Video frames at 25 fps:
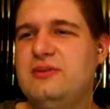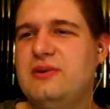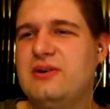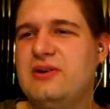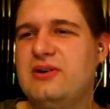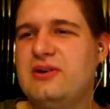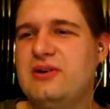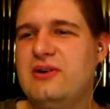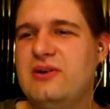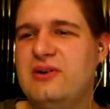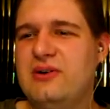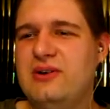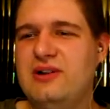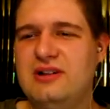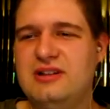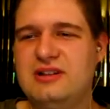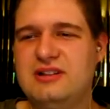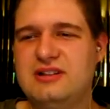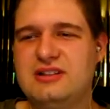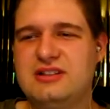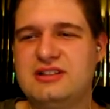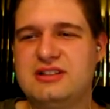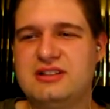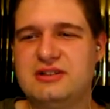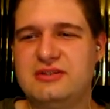more
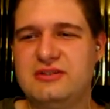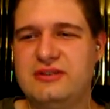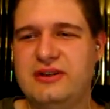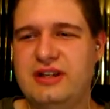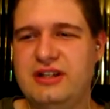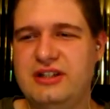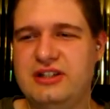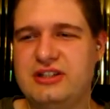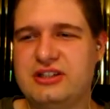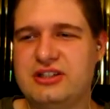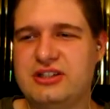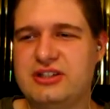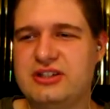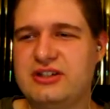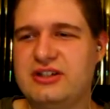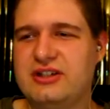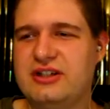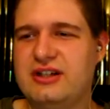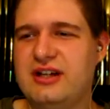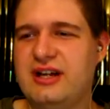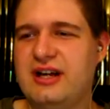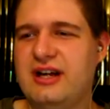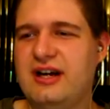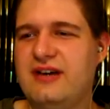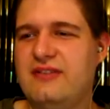holes, we
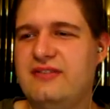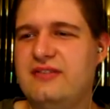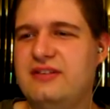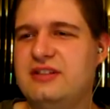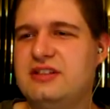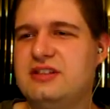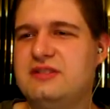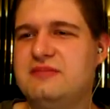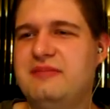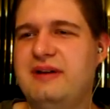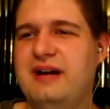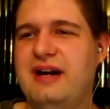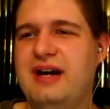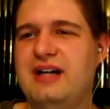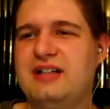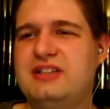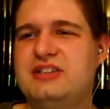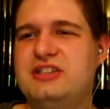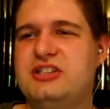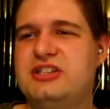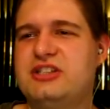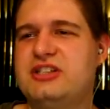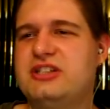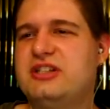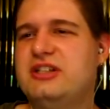should have this
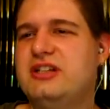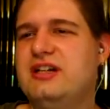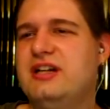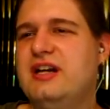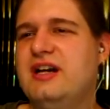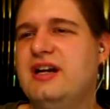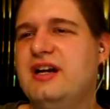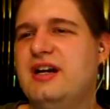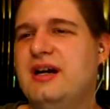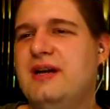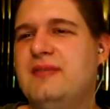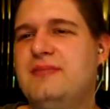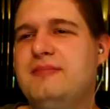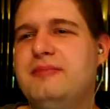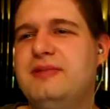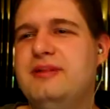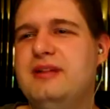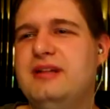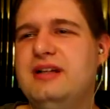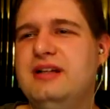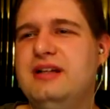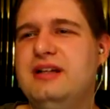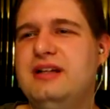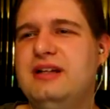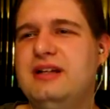match
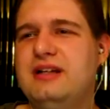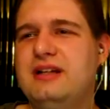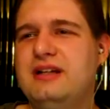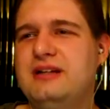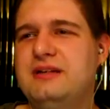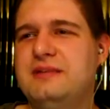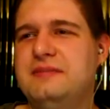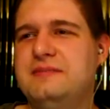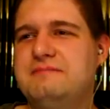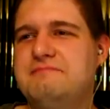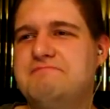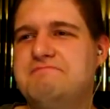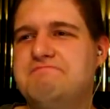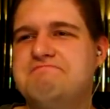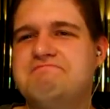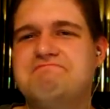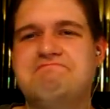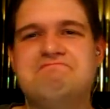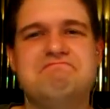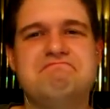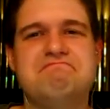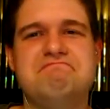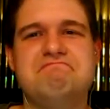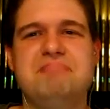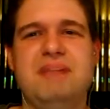completed.
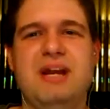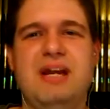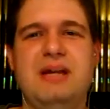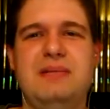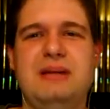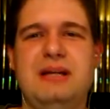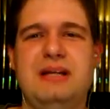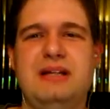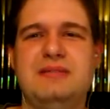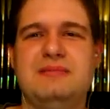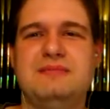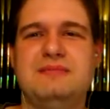Maybe.